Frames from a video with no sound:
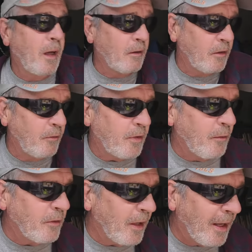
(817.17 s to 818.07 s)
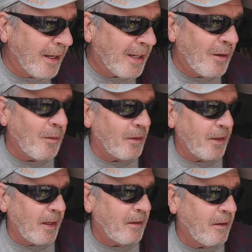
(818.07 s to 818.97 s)
I don't know if there was an echo on
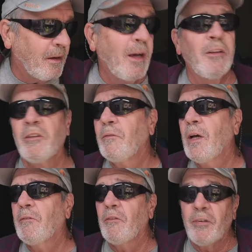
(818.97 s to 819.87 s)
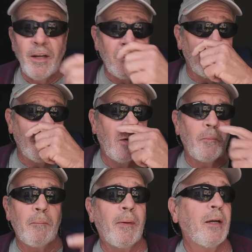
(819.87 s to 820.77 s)
that or not. Sometimes I forget to turn
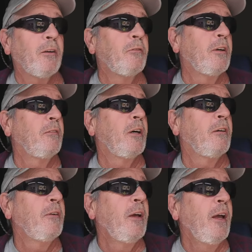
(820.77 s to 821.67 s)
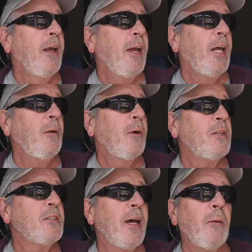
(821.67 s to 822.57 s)
my microphone off.
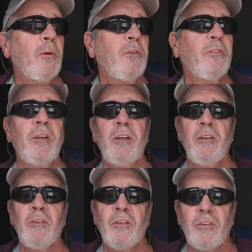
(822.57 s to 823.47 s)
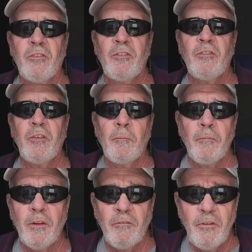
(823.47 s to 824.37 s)
Anyways, that was the
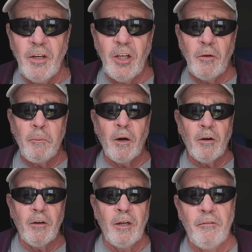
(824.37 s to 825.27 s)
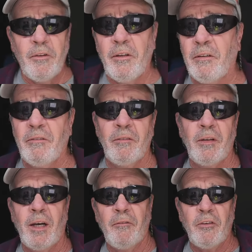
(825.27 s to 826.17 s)
video part of
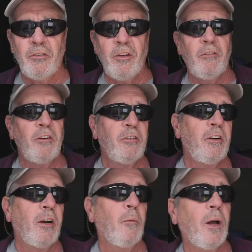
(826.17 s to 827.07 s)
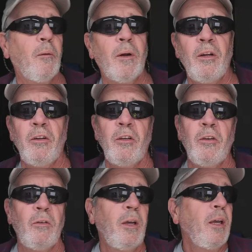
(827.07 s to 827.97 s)
the series here. Now what I want to
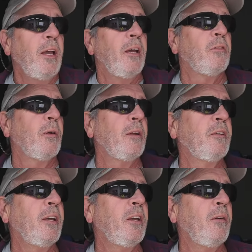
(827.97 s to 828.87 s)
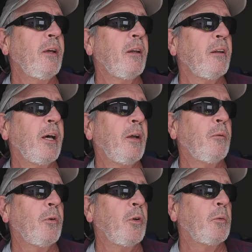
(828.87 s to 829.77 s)
do is I want to take you into
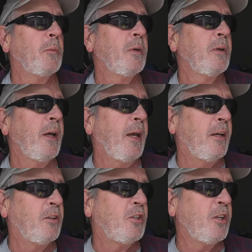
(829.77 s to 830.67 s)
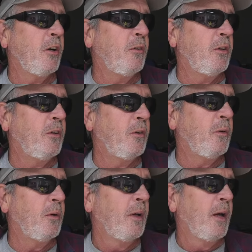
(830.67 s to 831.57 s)
Lightroom and show
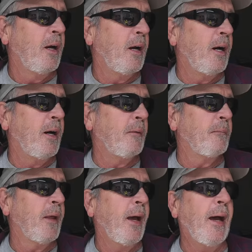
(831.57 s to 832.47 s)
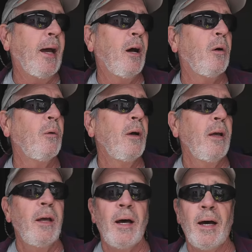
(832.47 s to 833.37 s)
you how
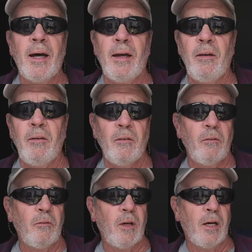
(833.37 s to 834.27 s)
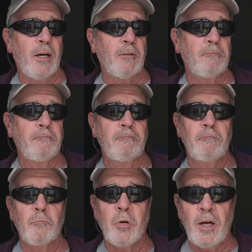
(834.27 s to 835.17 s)
I
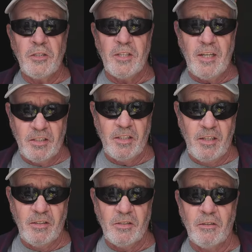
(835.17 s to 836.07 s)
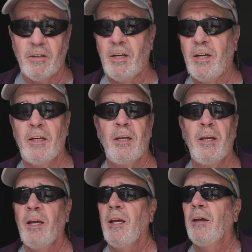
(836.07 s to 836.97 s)
process this, okay?
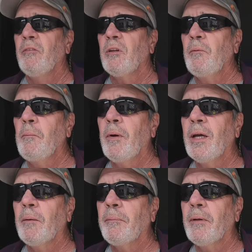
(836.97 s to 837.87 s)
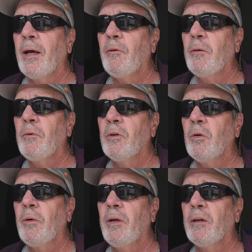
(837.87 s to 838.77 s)
So let me bring up Lightroom real
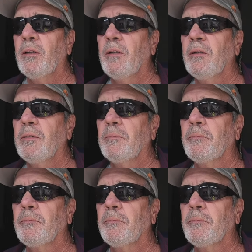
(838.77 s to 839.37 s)
quick.